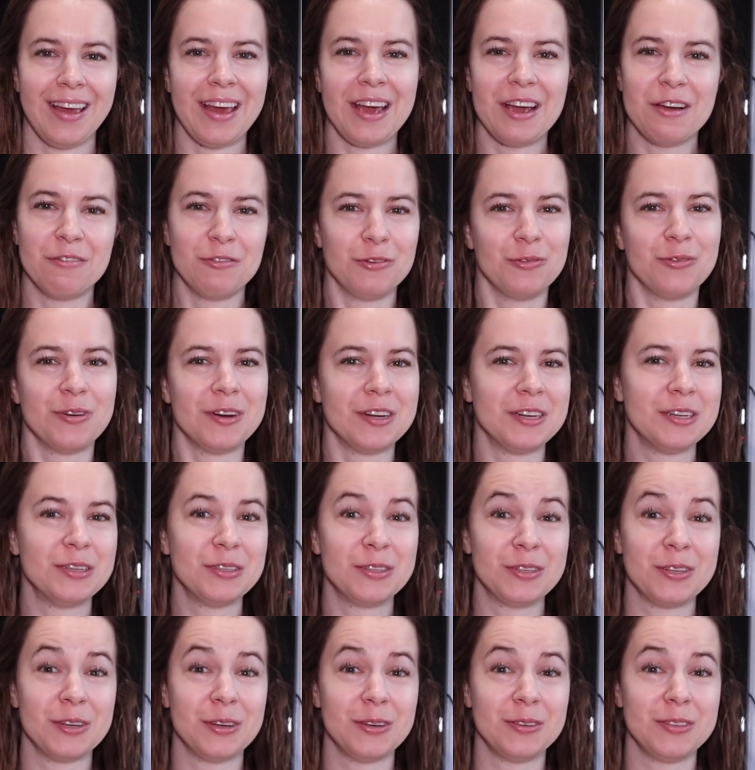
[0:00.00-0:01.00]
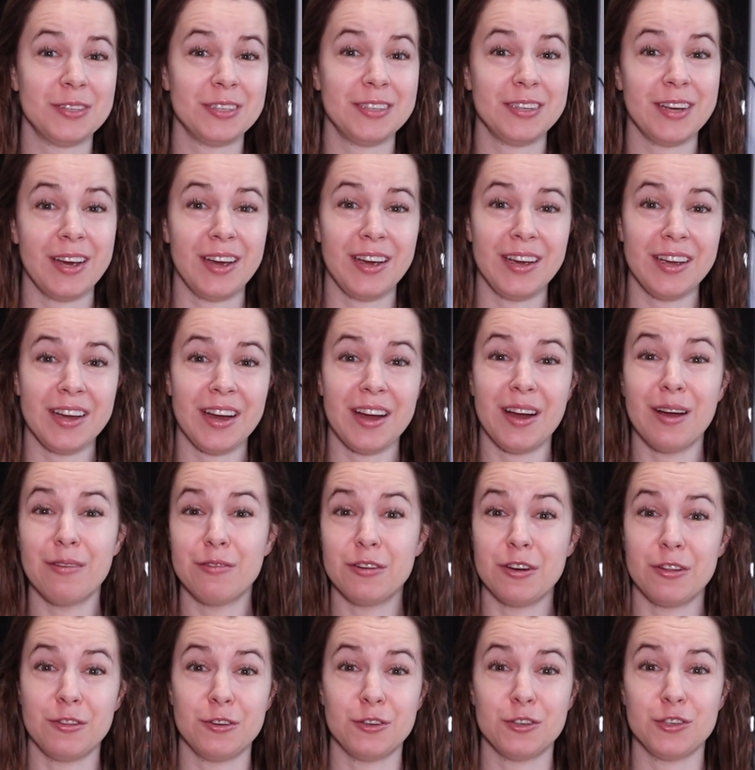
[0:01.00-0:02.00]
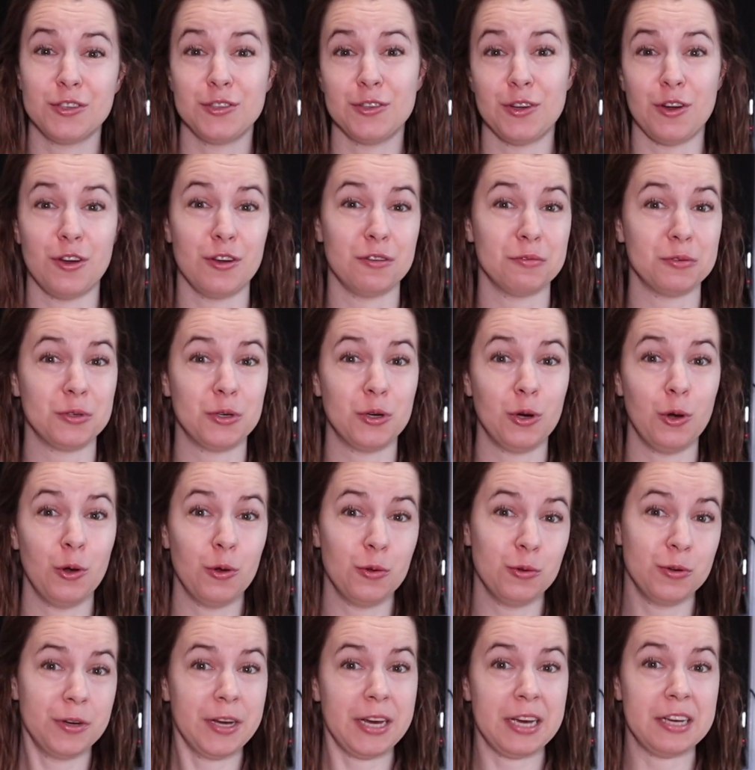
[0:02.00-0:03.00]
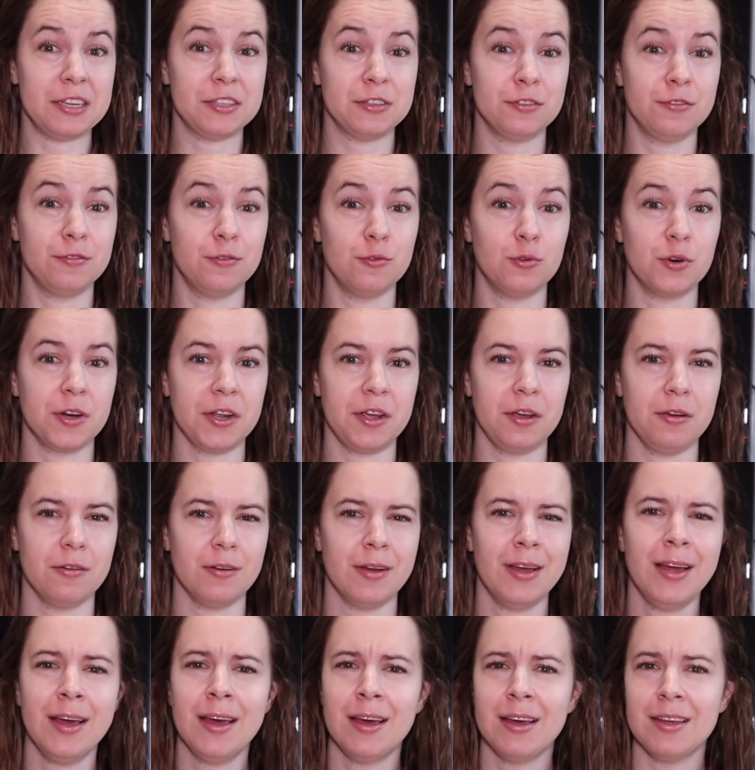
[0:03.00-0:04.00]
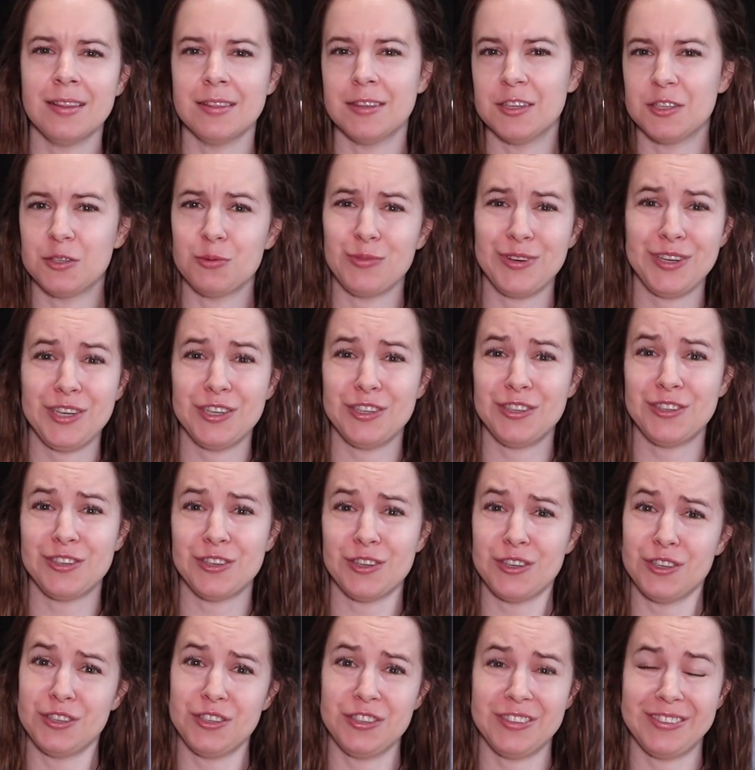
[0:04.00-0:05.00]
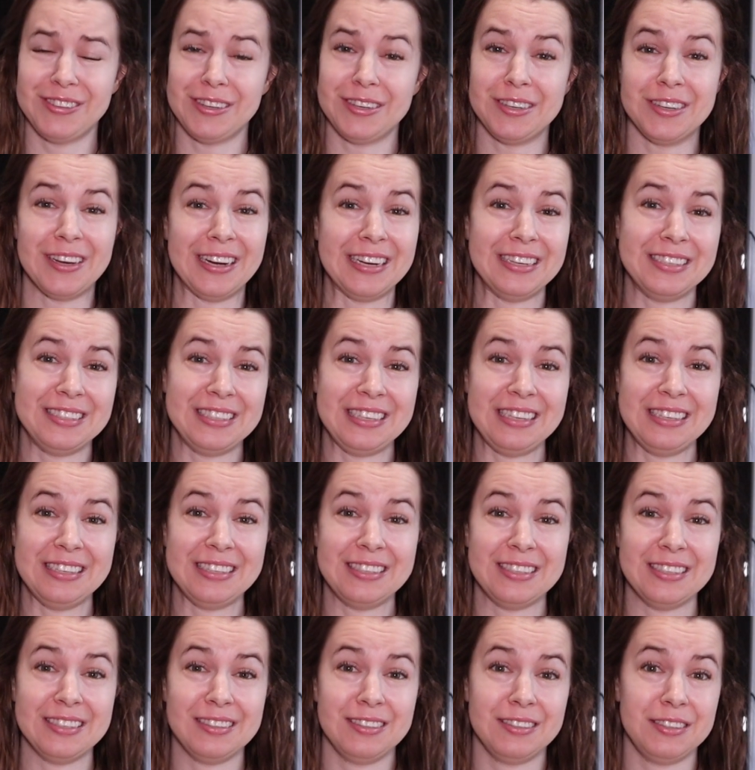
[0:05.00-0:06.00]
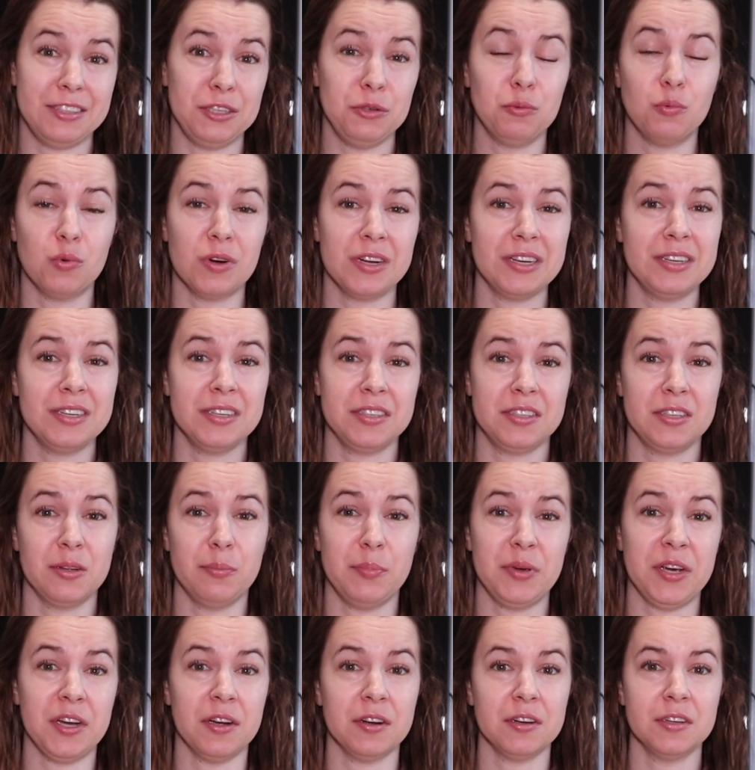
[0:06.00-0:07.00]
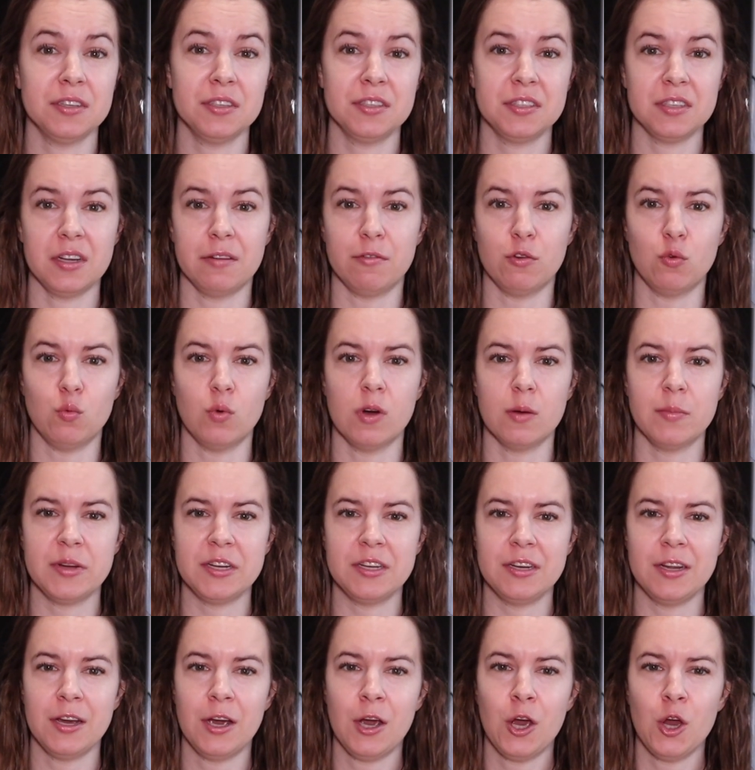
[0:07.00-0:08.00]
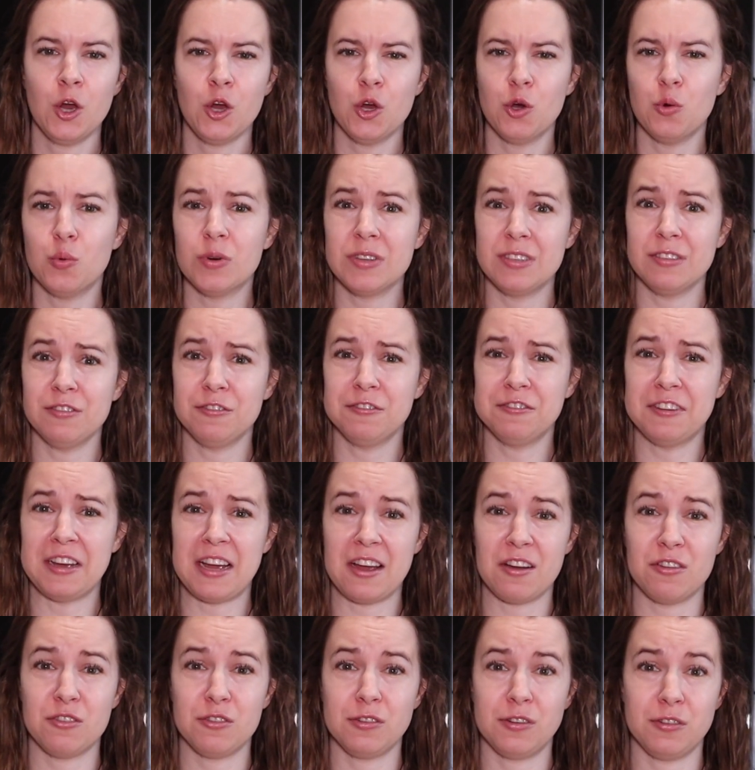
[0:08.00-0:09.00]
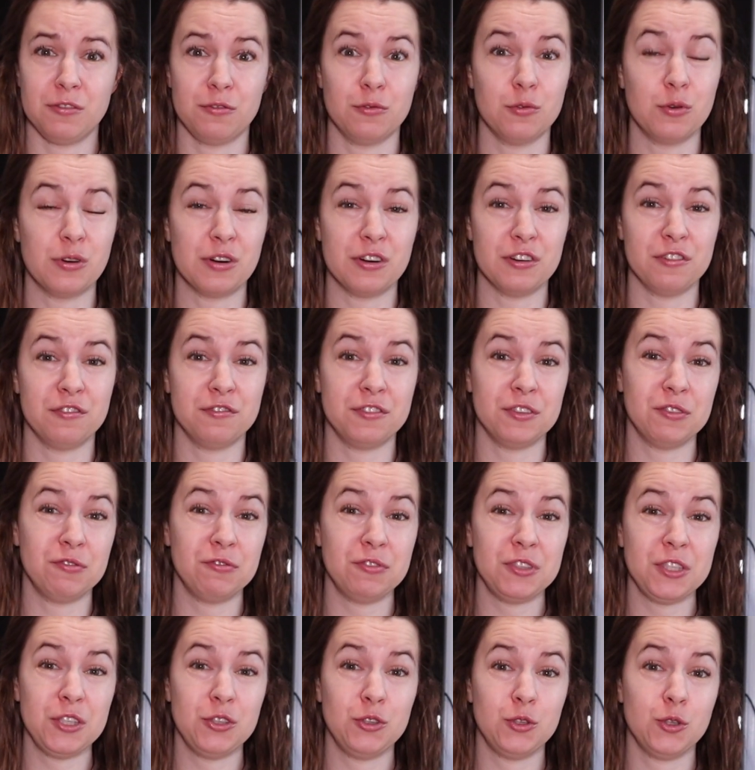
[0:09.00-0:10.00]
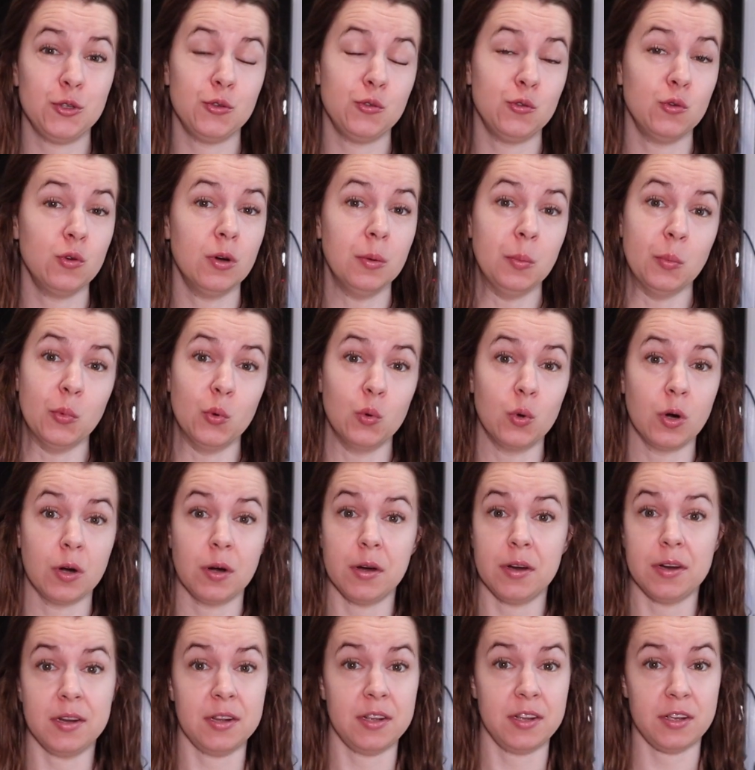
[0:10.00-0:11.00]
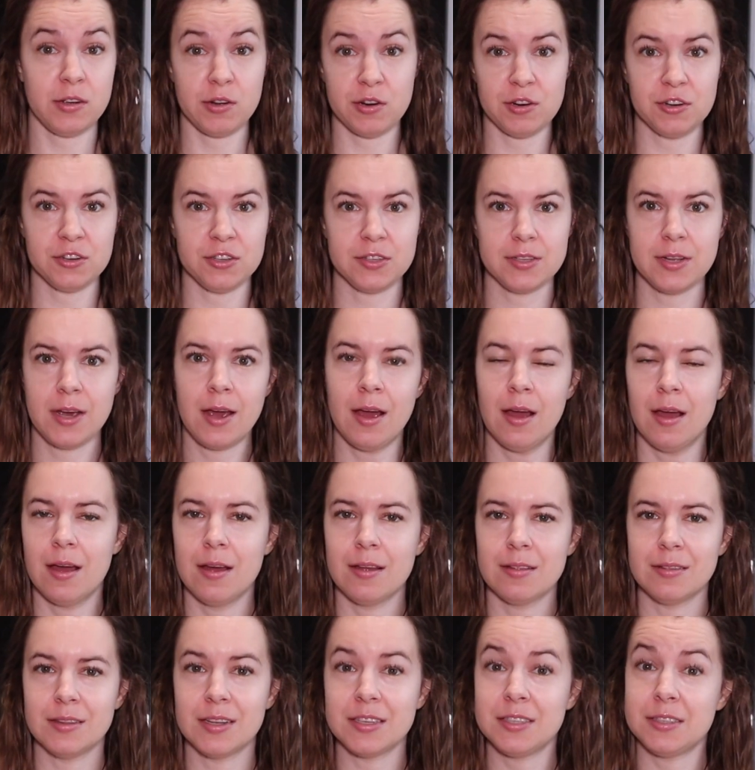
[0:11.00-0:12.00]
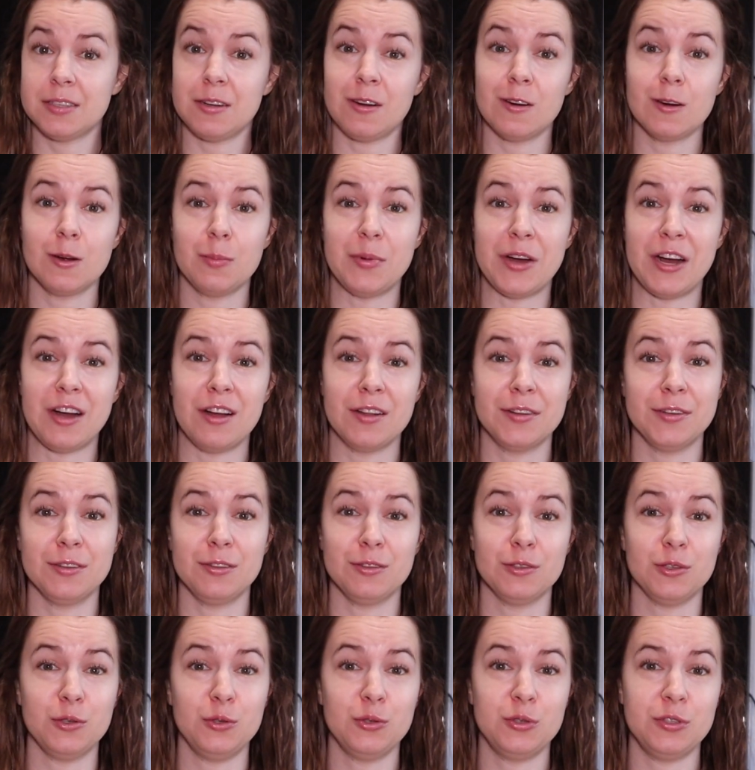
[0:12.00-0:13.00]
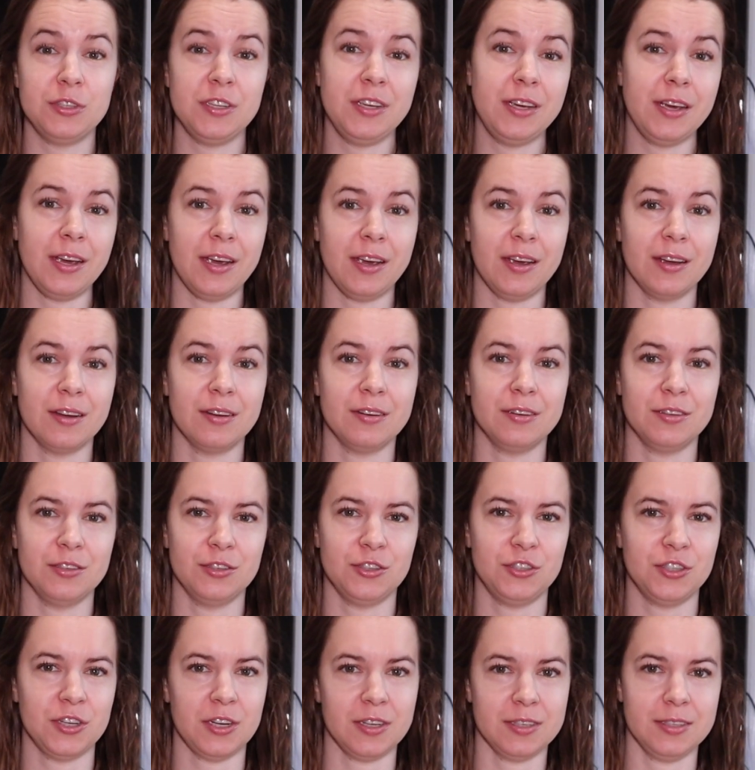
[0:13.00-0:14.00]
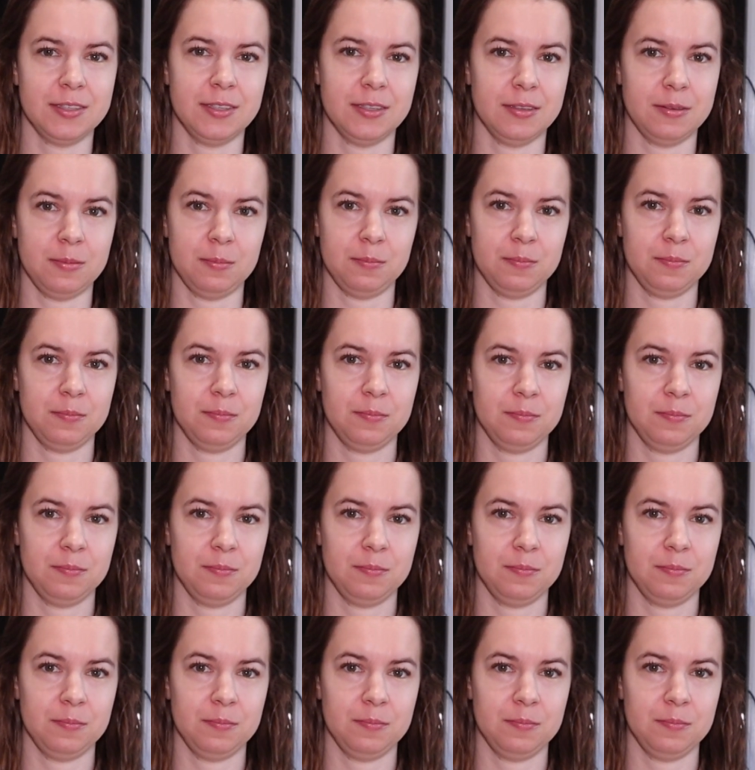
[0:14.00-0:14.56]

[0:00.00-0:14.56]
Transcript: Hey everyone, so today I have another solved cold case for you. This one concerns the 1961 disappearance of a woman who wasn't found for 52 more years. Let's talk about Lucy Ann Johnson.